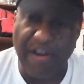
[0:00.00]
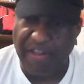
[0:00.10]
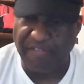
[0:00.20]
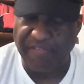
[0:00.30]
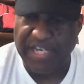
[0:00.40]

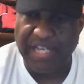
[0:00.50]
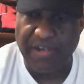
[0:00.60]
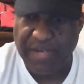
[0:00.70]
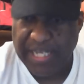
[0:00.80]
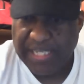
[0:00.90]
another
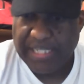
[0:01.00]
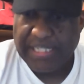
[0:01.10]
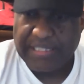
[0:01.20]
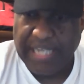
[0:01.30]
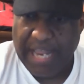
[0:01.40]
video.
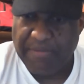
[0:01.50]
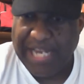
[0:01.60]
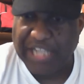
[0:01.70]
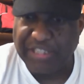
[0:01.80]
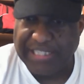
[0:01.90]
Today I'm going to
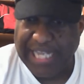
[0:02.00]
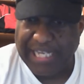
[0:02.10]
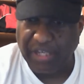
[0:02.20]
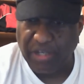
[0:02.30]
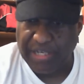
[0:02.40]
actually take
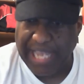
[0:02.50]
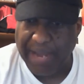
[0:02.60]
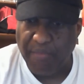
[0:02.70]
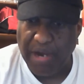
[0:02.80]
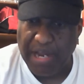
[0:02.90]
a look
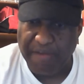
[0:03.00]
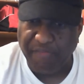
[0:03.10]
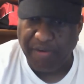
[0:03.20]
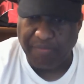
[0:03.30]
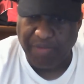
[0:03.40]
at one
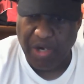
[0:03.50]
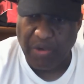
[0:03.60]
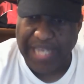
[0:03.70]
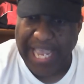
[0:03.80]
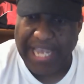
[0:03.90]
from
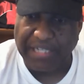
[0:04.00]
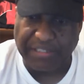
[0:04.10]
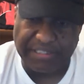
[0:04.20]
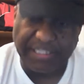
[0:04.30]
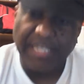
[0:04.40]
Rogue
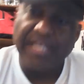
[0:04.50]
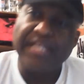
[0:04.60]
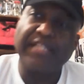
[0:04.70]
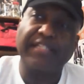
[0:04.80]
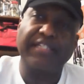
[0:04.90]
Ales.
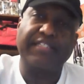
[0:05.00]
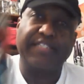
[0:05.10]
This